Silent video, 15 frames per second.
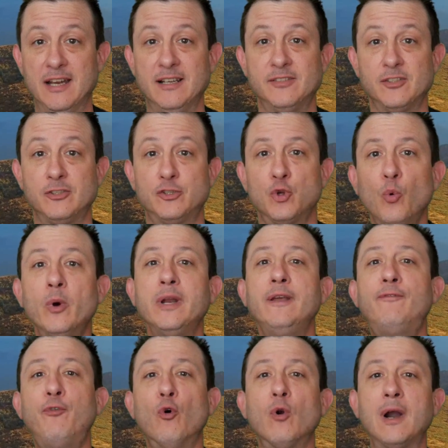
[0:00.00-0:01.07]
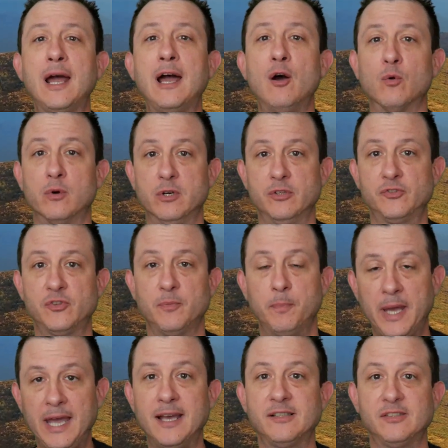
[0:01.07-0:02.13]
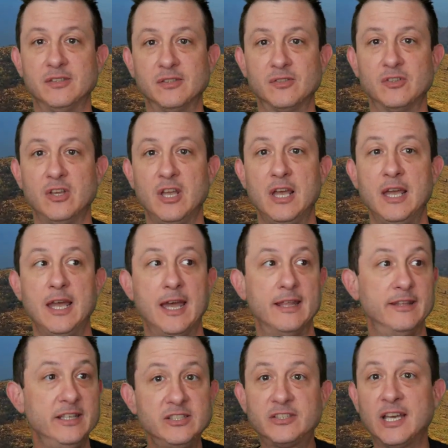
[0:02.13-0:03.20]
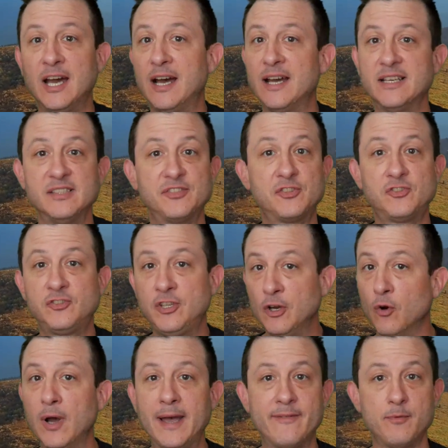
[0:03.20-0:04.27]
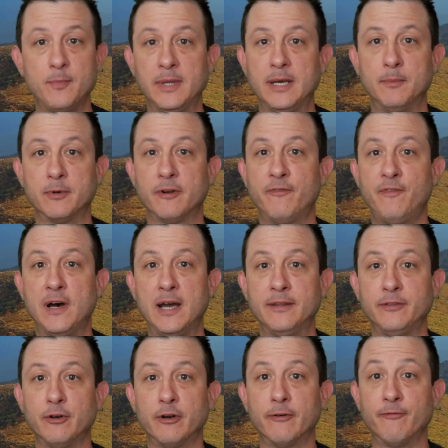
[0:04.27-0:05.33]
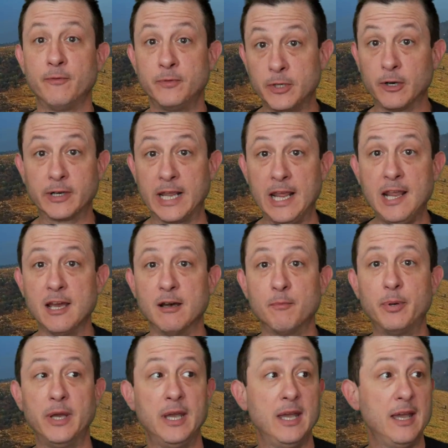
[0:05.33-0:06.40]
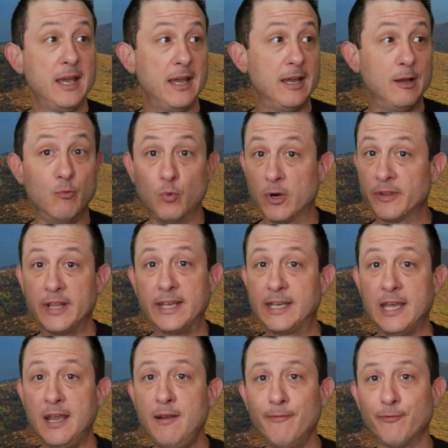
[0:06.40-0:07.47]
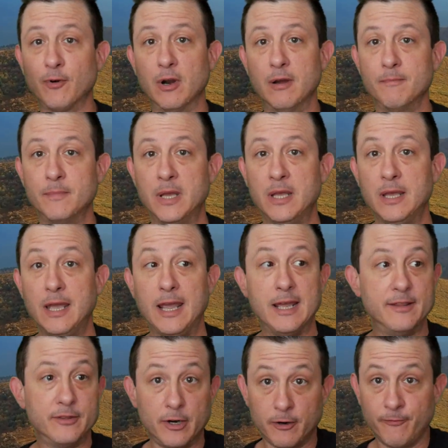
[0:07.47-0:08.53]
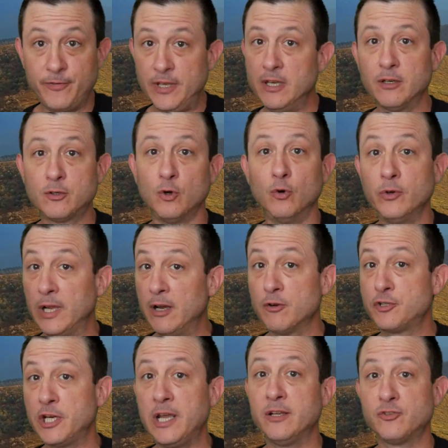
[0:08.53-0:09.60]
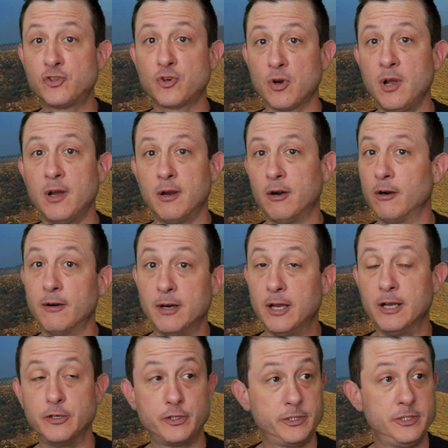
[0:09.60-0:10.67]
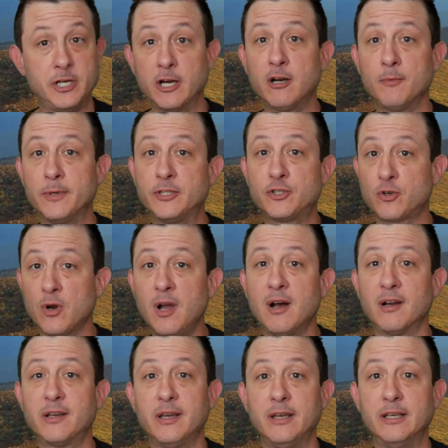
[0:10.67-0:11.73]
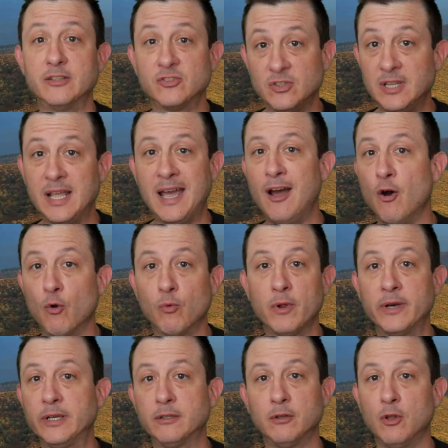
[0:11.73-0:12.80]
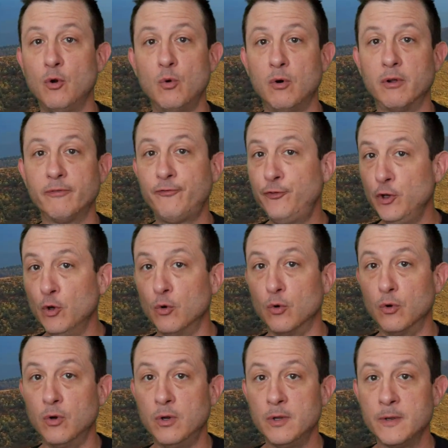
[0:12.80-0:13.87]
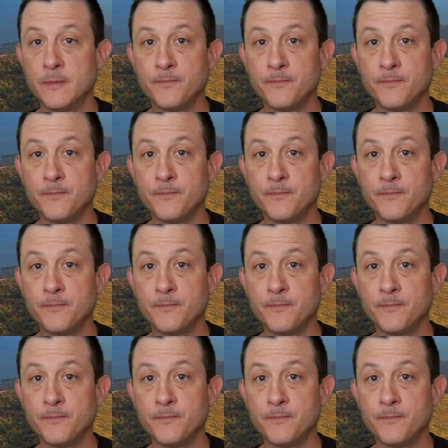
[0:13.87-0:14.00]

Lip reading: guys. 24 hours passes. And these guys still haven't been able to find their camp and where they came from. And their vehicle, now Shane's truck, or Jeromy's truck, is now running low on fuel.